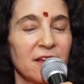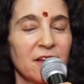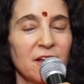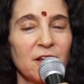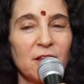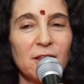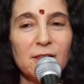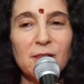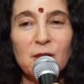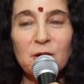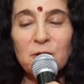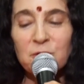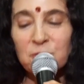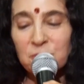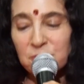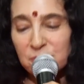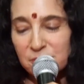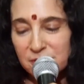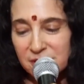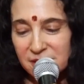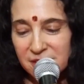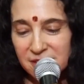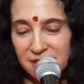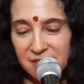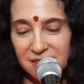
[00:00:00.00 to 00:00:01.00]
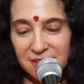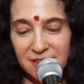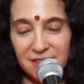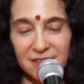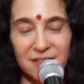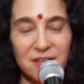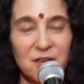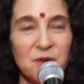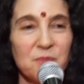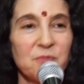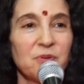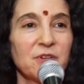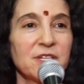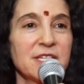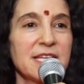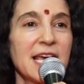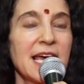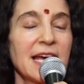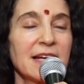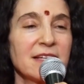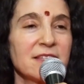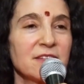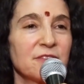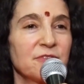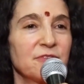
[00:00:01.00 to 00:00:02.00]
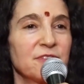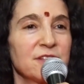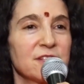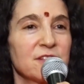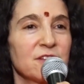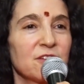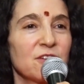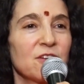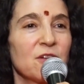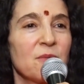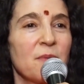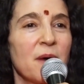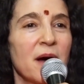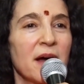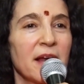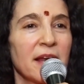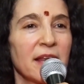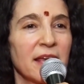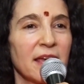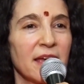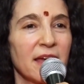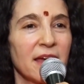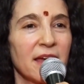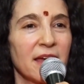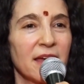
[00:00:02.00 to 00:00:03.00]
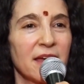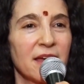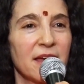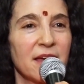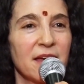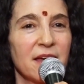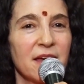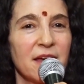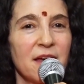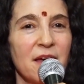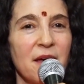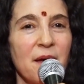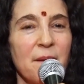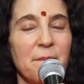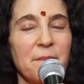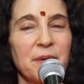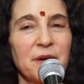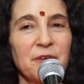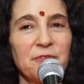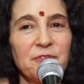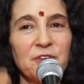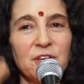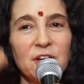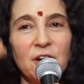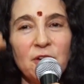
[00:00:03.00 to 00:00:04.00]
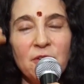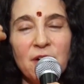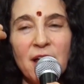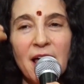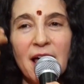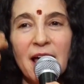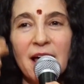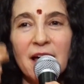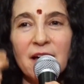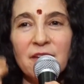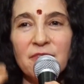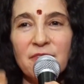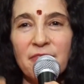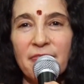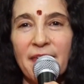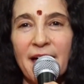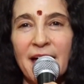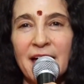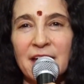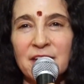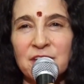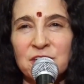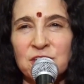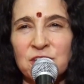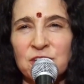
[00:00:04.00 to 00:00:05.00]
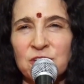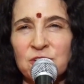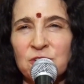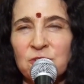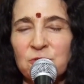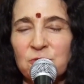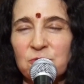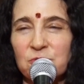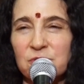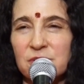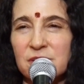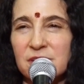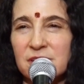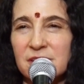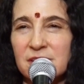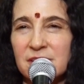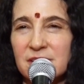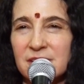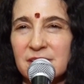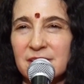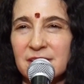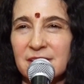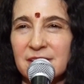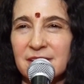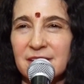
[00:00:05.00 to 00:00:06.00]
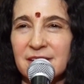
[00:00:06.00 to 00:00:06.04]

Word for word: Clothes protect a physical body. But if you don't have that juice,